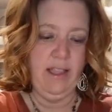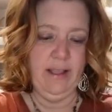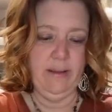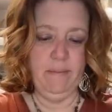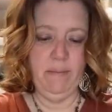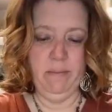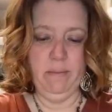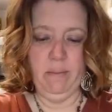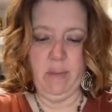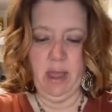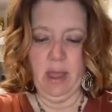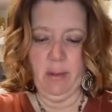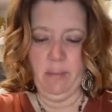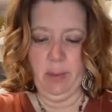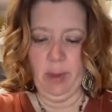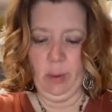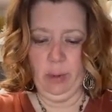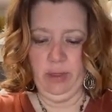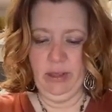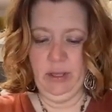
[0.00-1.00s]
like them
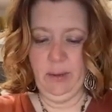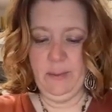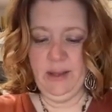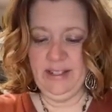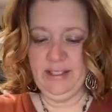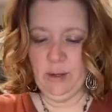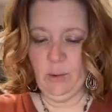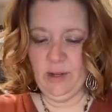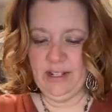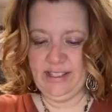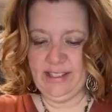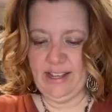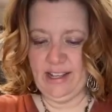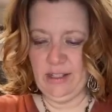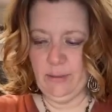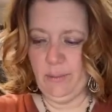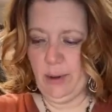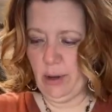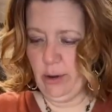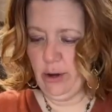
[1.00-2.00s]
both. It depends on what
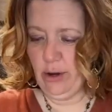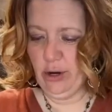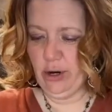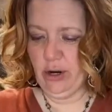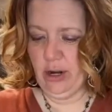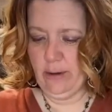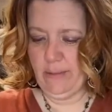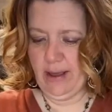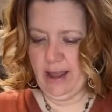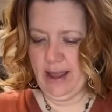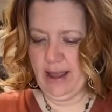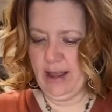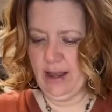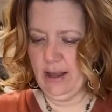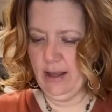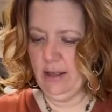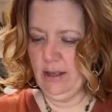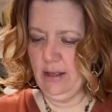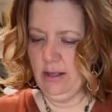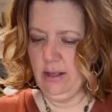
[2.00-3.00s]
size bow you're going to
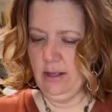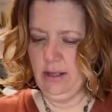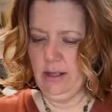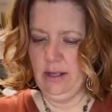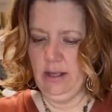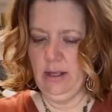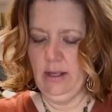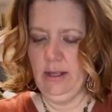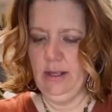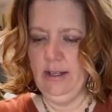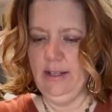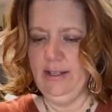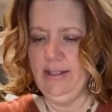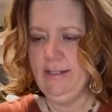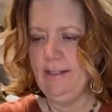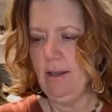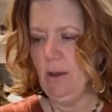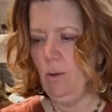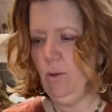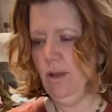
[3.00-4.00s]
make.
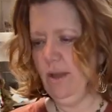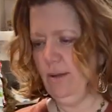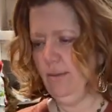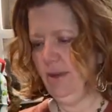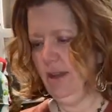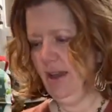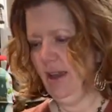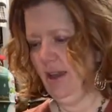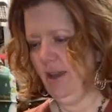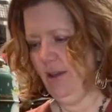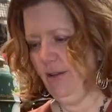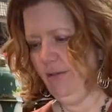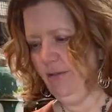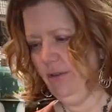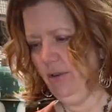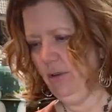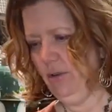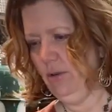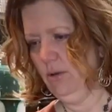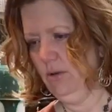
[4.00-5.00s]
So I want him to
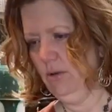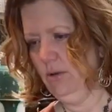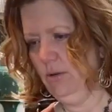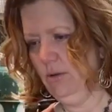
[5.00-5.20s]
have,